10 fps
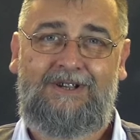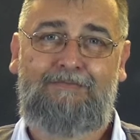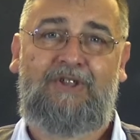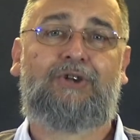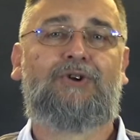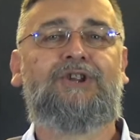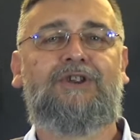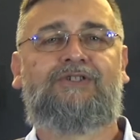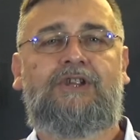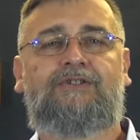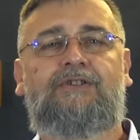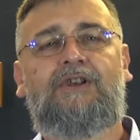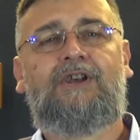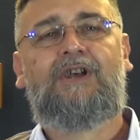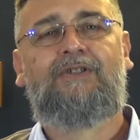But the good news is
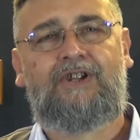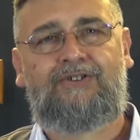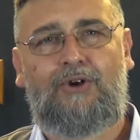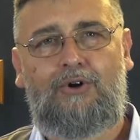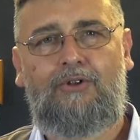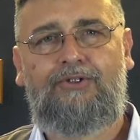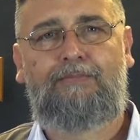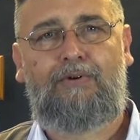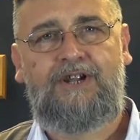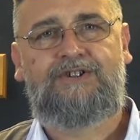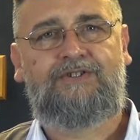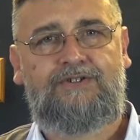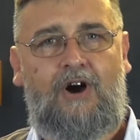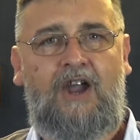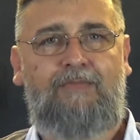that it's called the preacher's
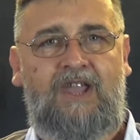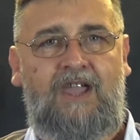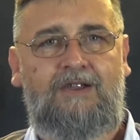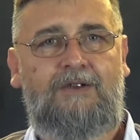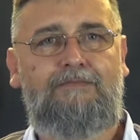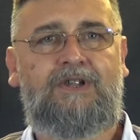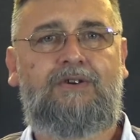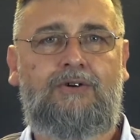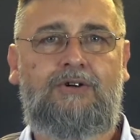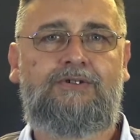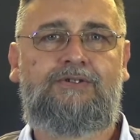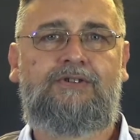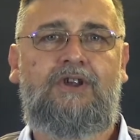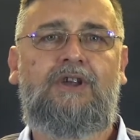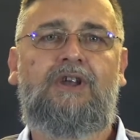nightmare because
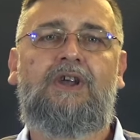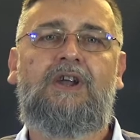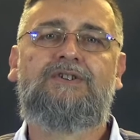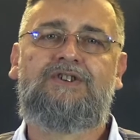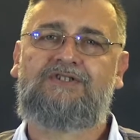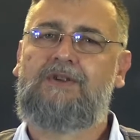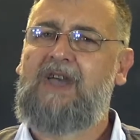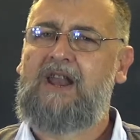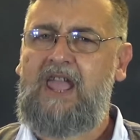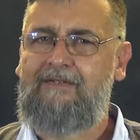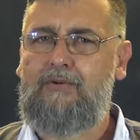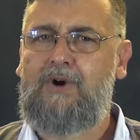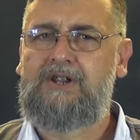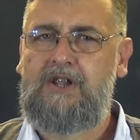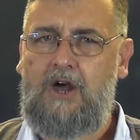just about
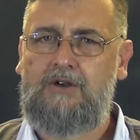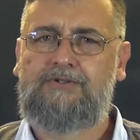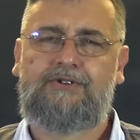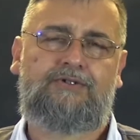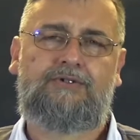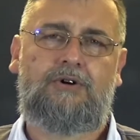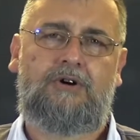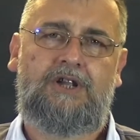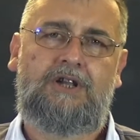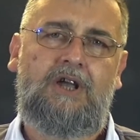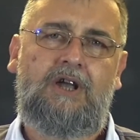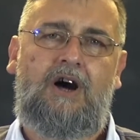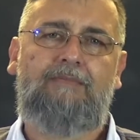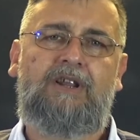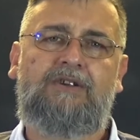everyone knows the story. I
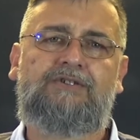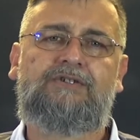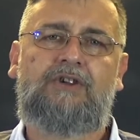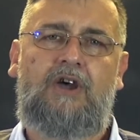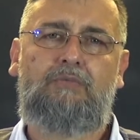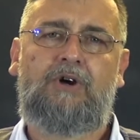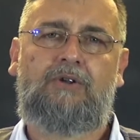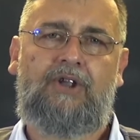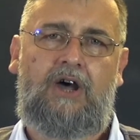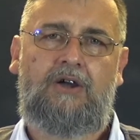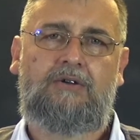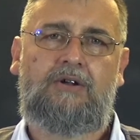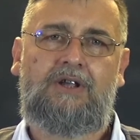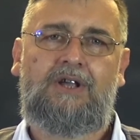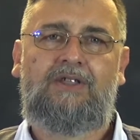mean, it's so well known
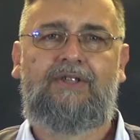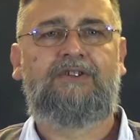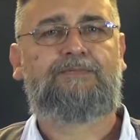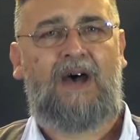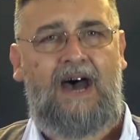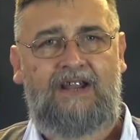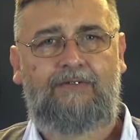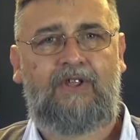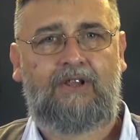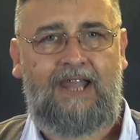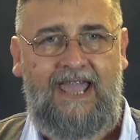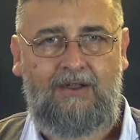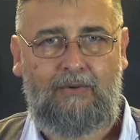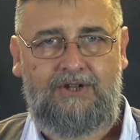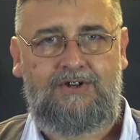that it's part of the
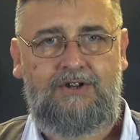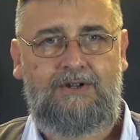language.